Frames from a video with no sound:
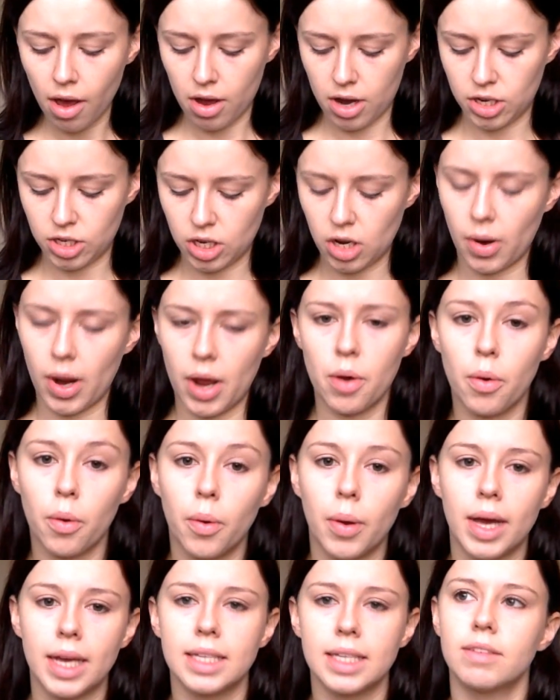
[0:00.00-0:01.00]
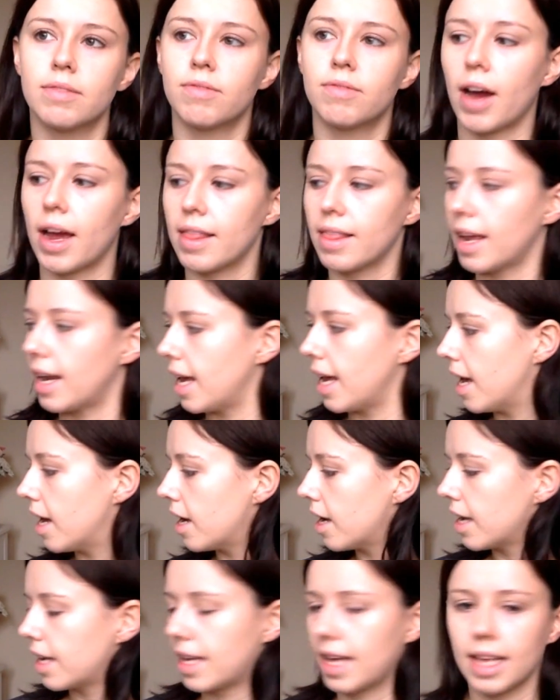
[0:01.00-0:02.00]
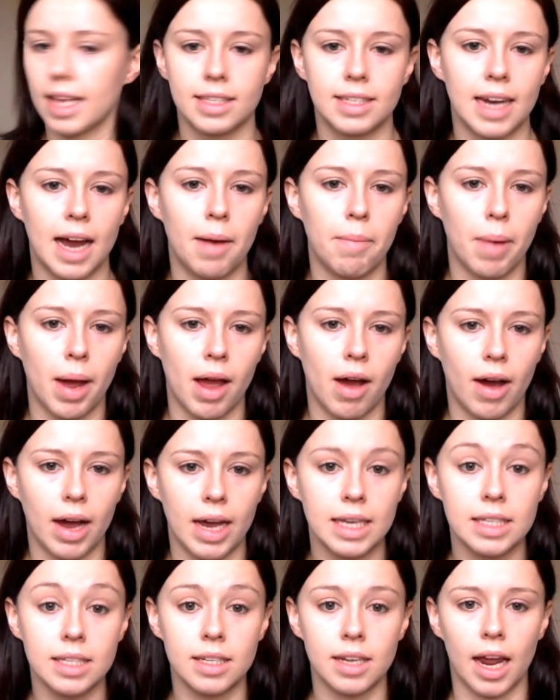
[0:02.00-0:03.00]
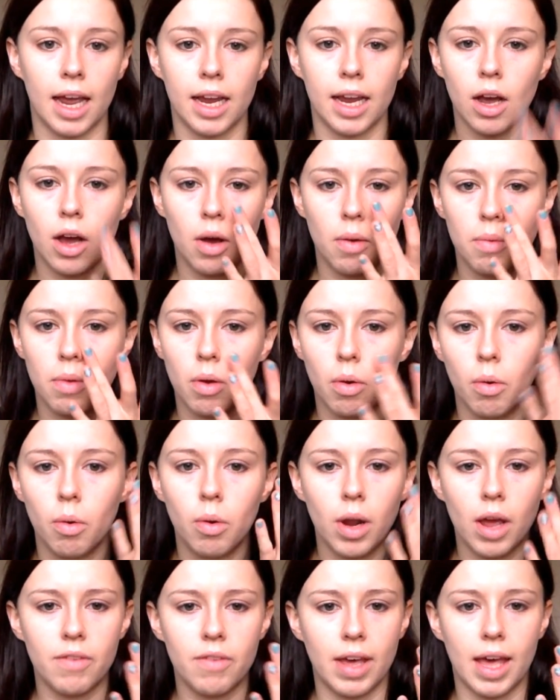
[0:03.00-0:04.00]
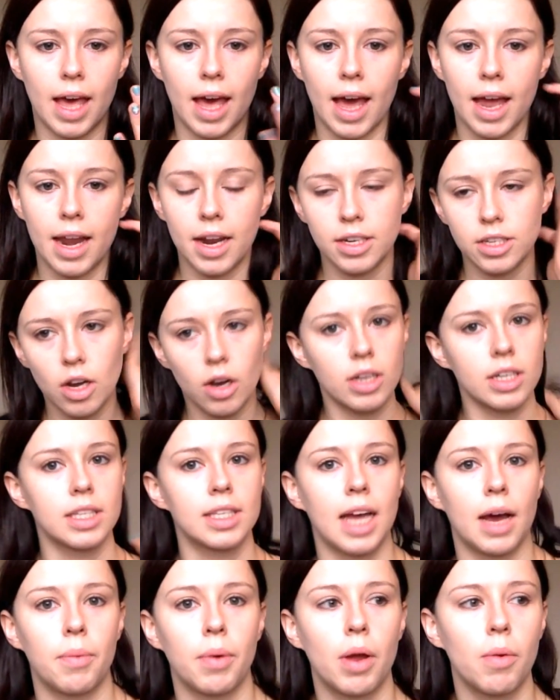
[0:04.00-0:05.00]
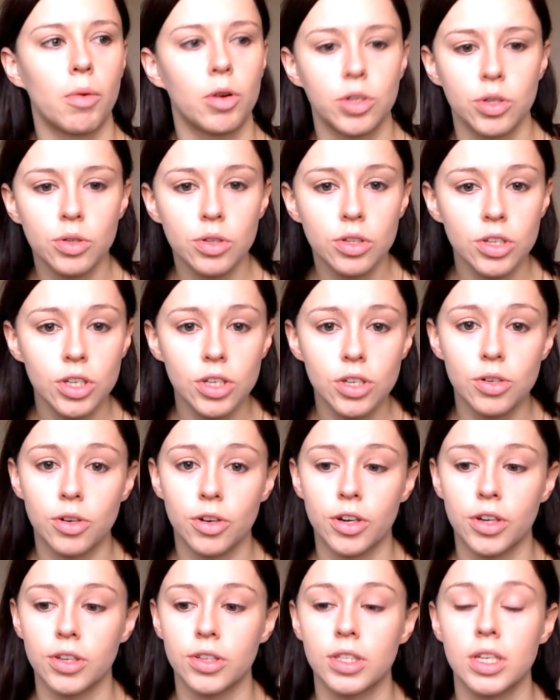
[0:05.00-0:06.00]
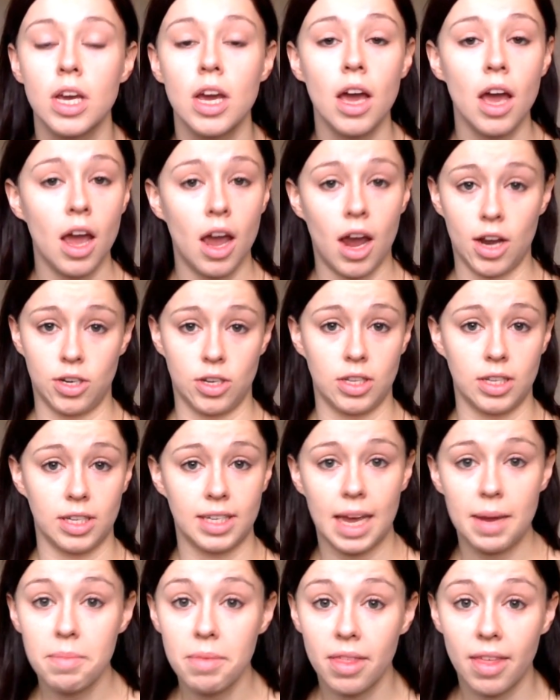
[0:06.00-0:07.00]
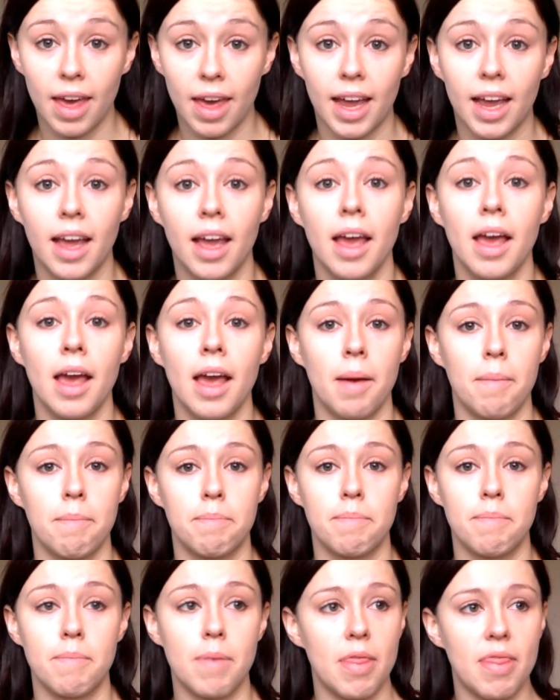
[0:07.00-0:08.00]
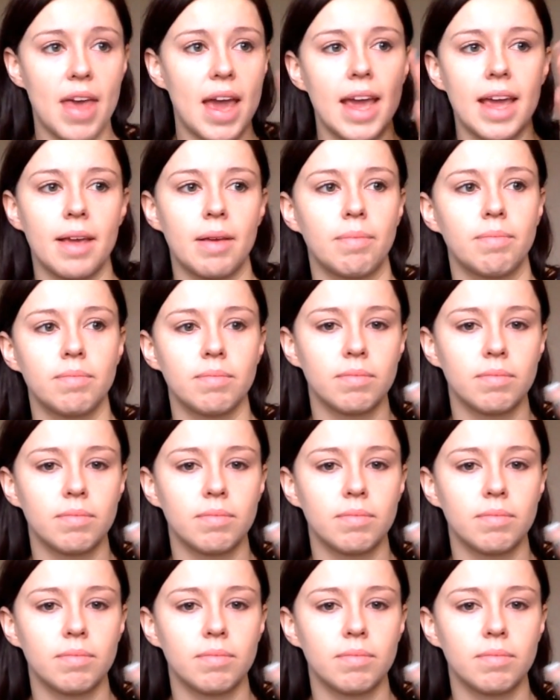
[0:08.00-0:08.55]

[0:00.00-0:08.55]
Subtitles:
I don't know, I always find that it gets down my eyes, like all over here, and I don't understand. When I watch all the tutorials, I do the same thing, but they